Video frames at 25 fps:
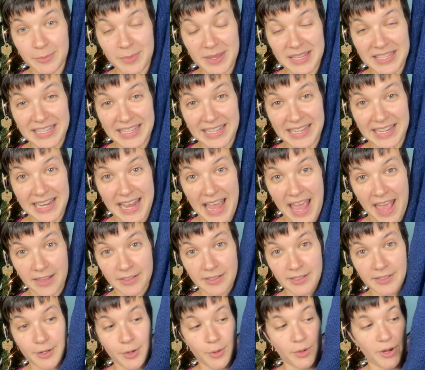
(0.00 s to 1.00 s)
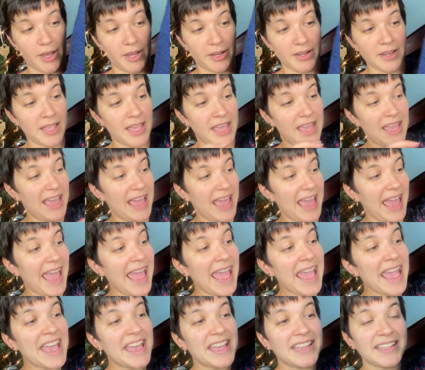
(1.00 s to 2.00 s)
to be knitted and sewn on.
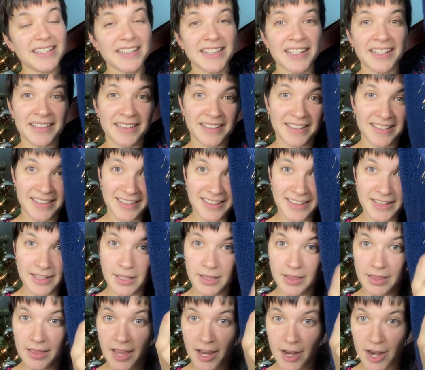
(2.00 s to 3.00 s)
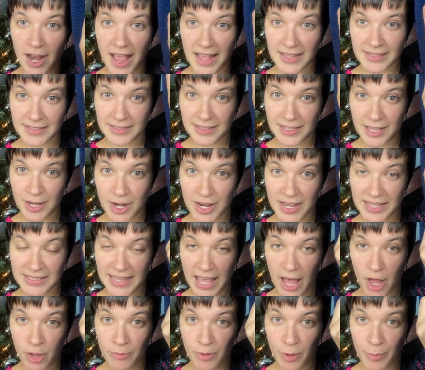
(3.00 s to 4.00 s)
And there has there is
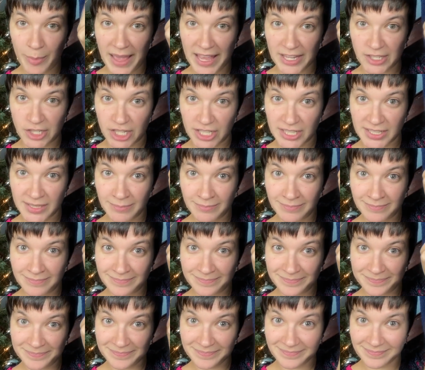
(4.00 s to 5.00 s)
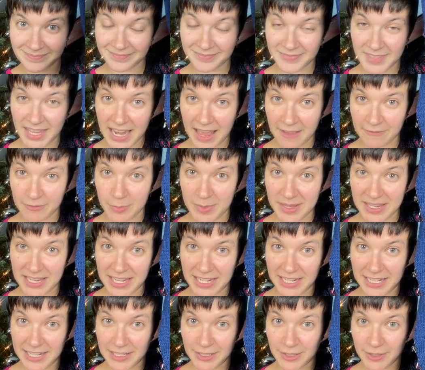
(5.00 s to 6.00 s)
elbow patches that have to be
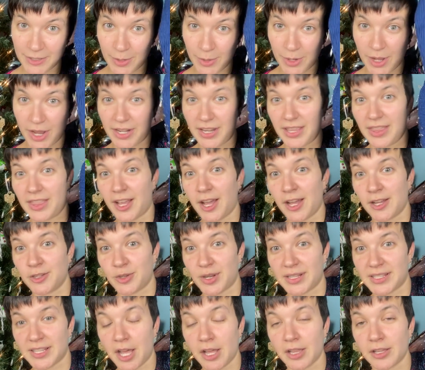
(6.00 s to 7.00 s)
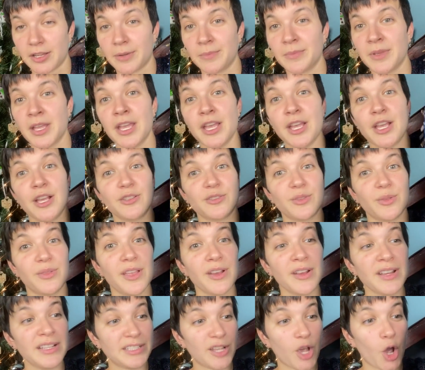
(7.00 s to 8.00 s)
knitted and sewn on in the contrast color. So
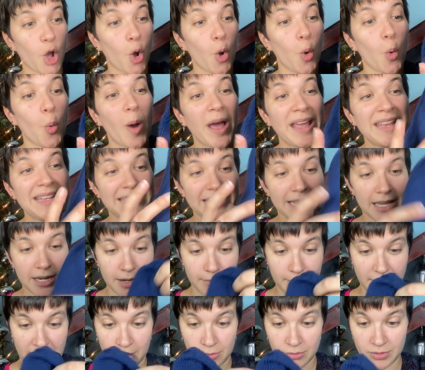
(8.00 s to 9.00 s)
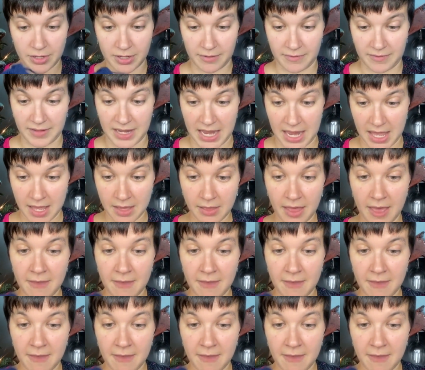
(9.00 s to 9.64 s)
there is quite an amount of knitting